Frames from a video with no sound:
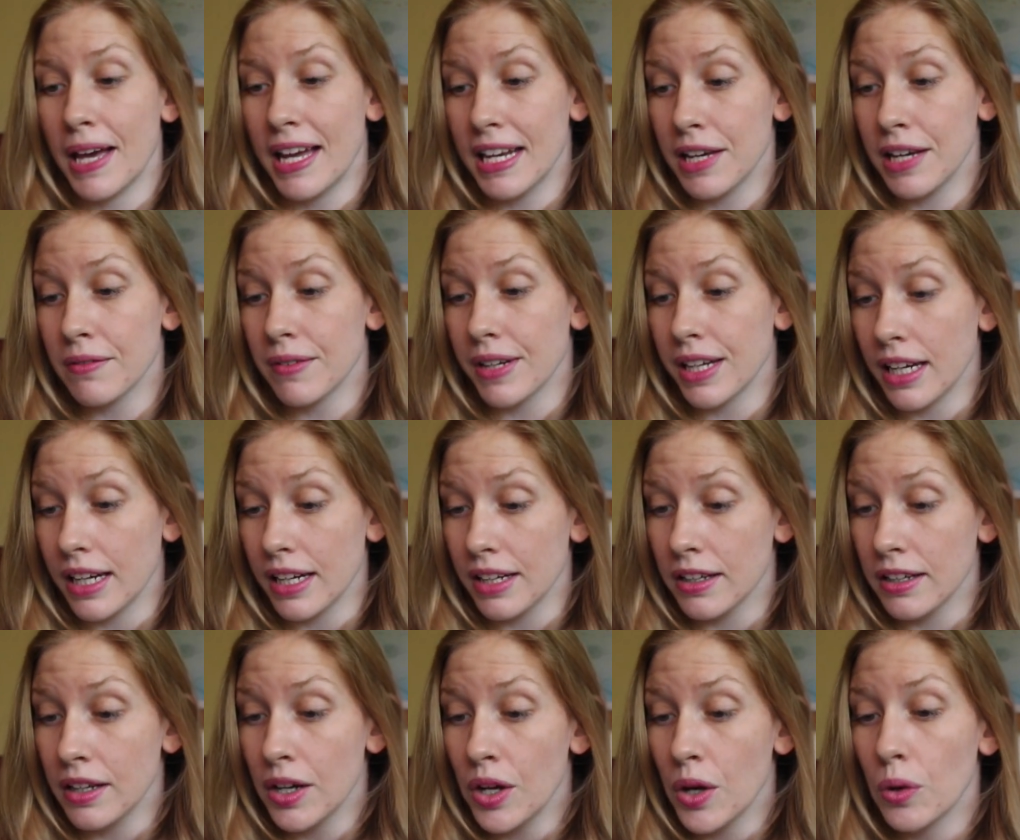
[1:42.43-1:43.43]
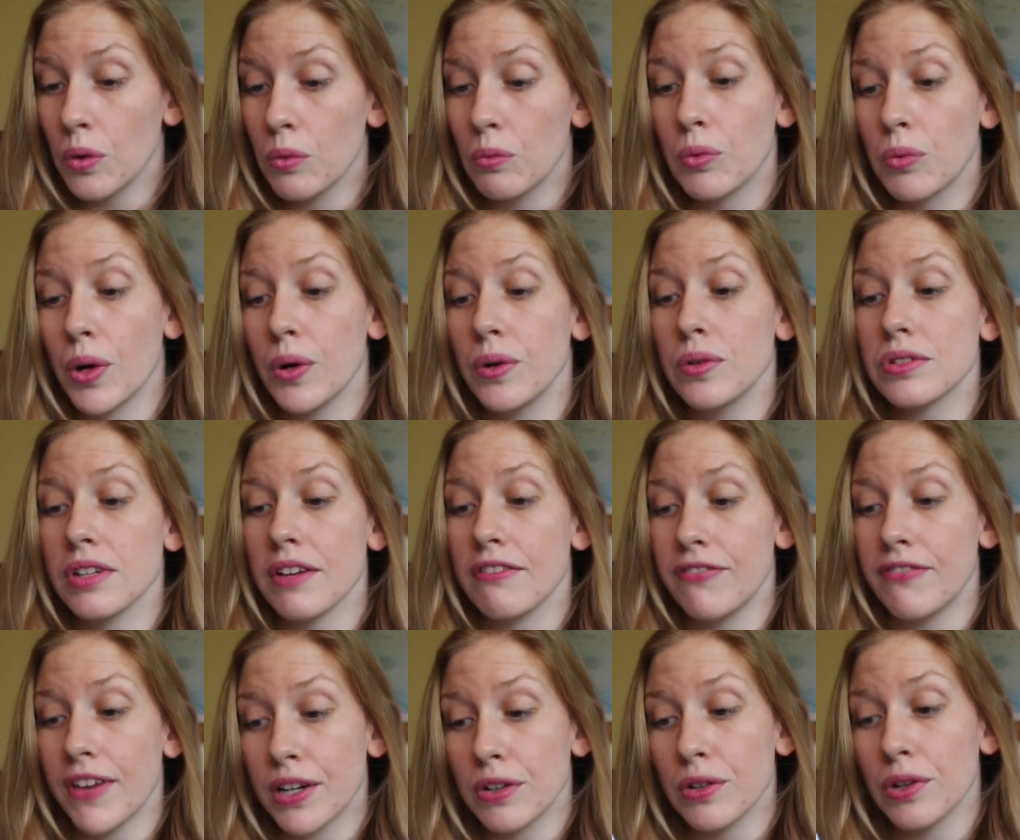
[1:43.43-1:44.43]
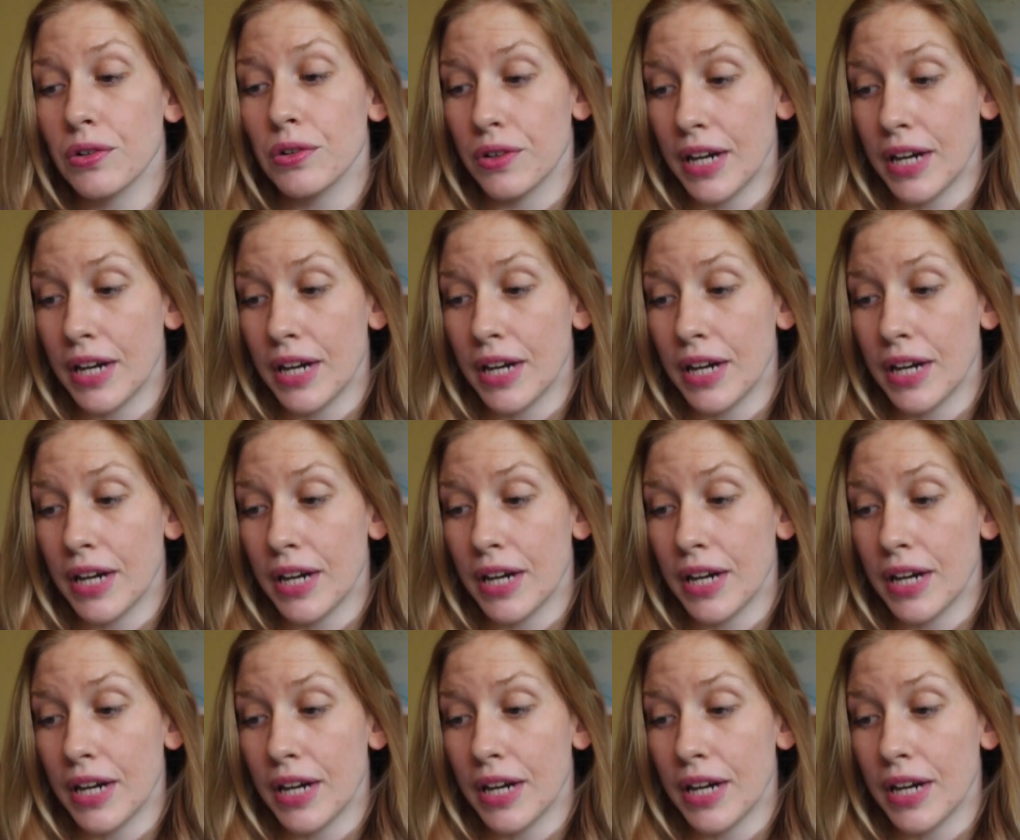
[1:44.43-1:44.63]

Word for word: Penny Reid wrote federal